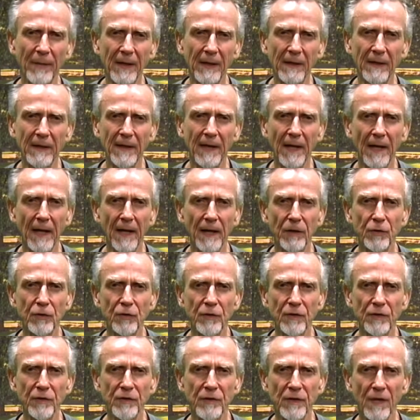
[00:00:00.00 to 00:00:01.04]

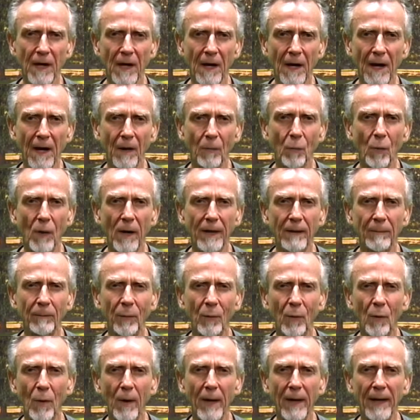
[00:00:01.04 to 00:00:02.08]
indications at one
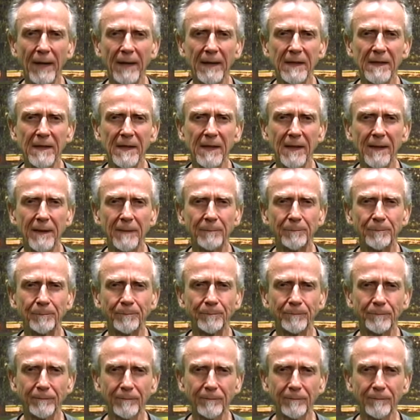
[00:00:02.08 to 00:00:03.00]
point some